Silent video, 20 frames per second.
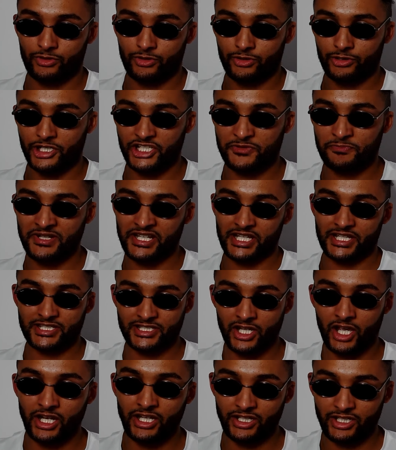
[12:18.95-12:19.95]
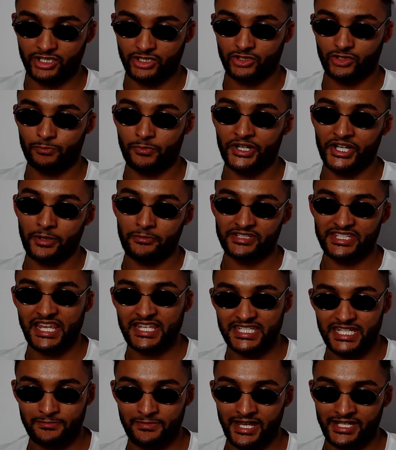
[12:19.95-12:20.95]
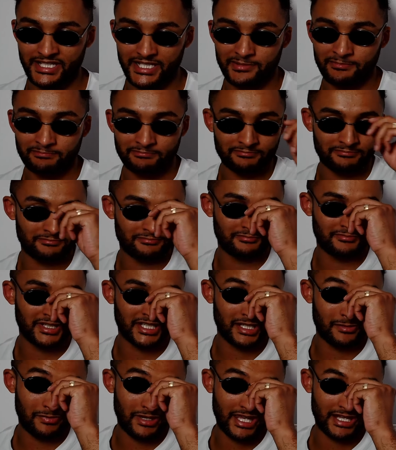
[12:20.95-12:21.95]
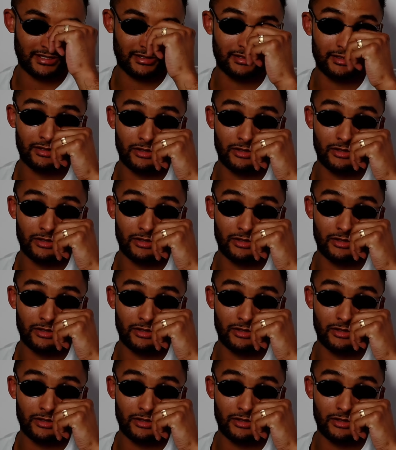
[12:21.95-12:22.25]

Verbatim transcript: that's been assigned to you by the possessed man in the pen.